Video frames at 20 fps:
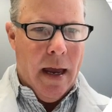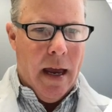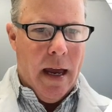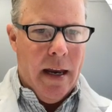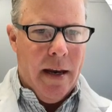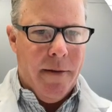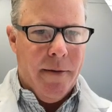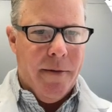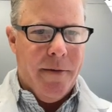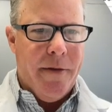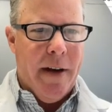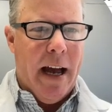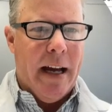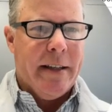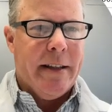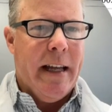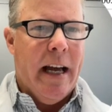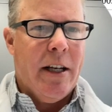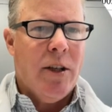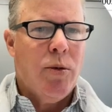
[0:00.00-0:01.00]
And in
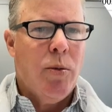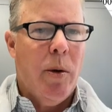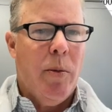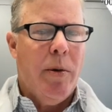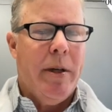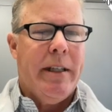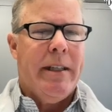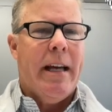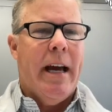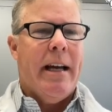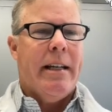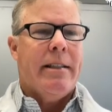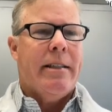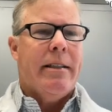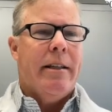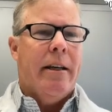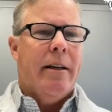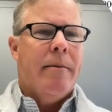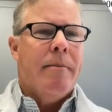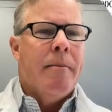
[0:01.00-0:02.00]
fact, that's what we
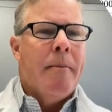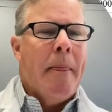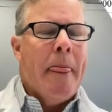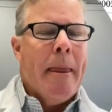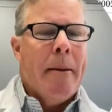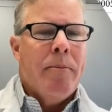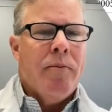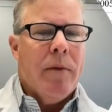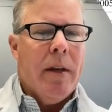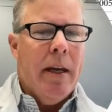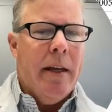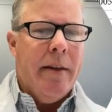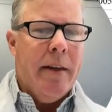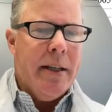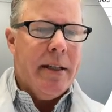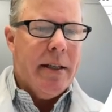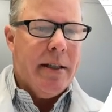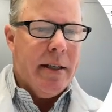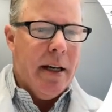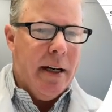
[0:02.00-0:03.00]
tested in
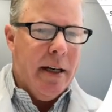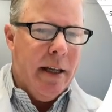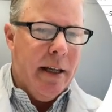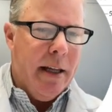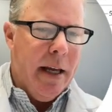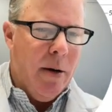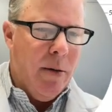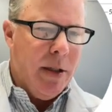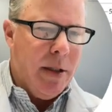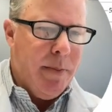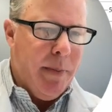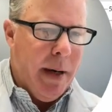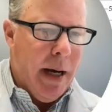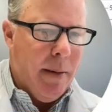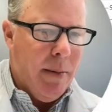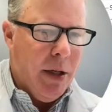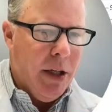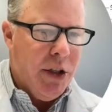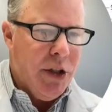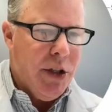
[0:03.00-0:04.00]
this study that was
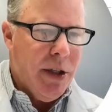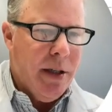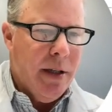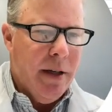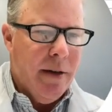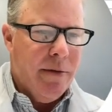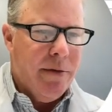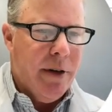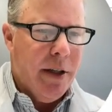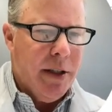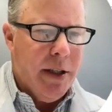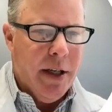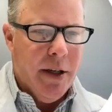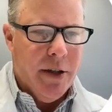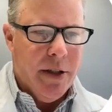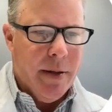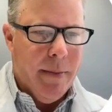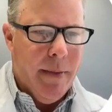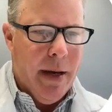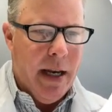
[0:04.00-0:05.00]
published in
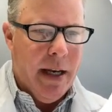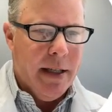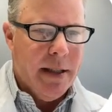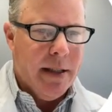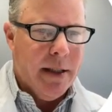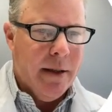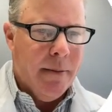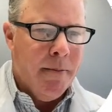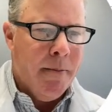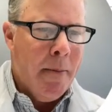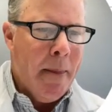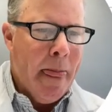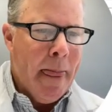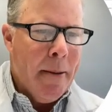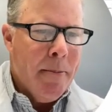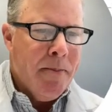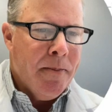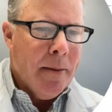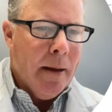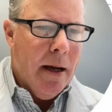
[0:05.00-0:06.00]
Frontiers of Medicine
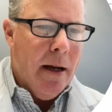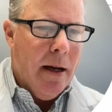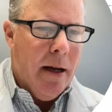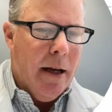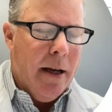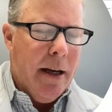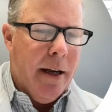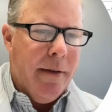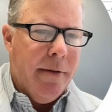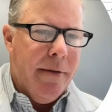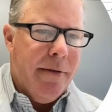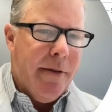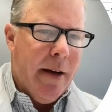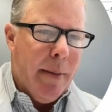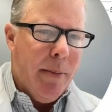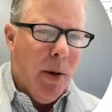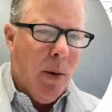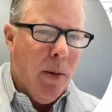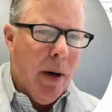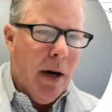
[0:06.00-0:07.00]
in
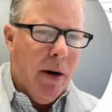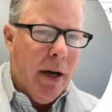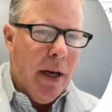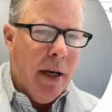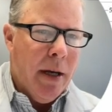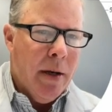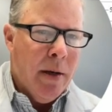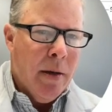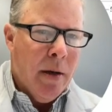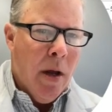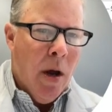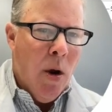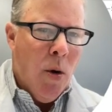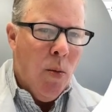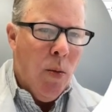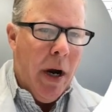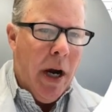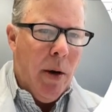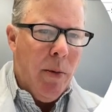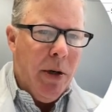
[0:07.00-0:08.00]
February,
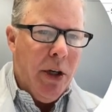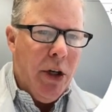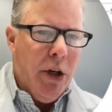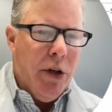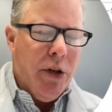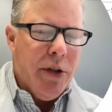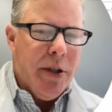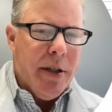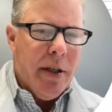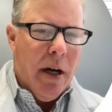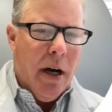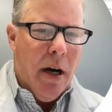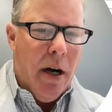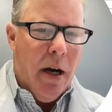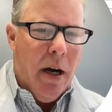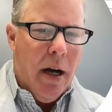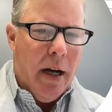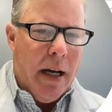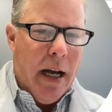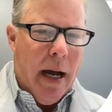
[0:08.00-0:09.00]
where we used
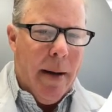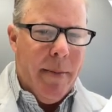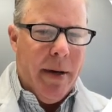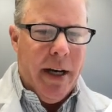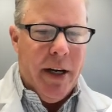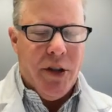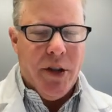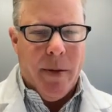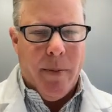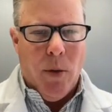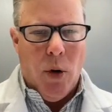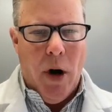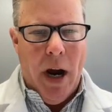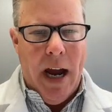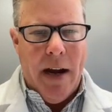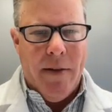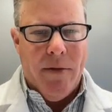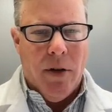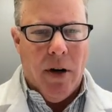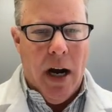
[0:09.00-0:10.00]
a combination of
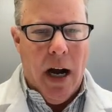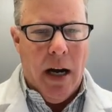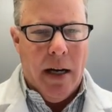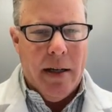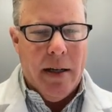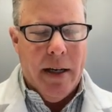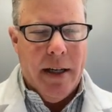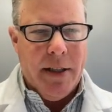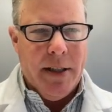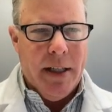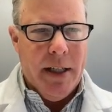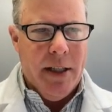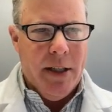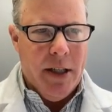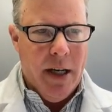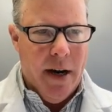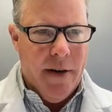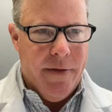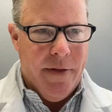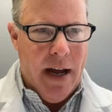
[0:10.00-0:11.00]
Maraviroc, a
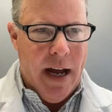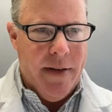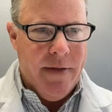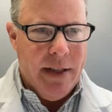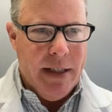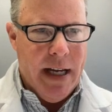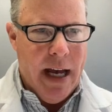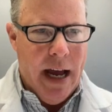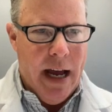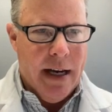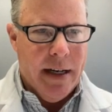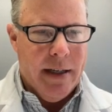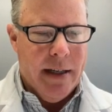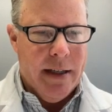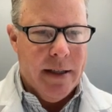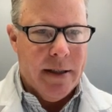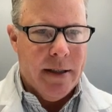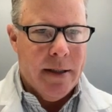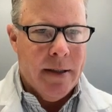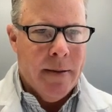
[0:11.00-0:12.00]
CCR5
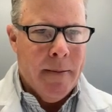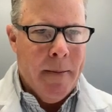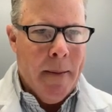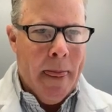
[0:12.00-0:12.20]
antagonist,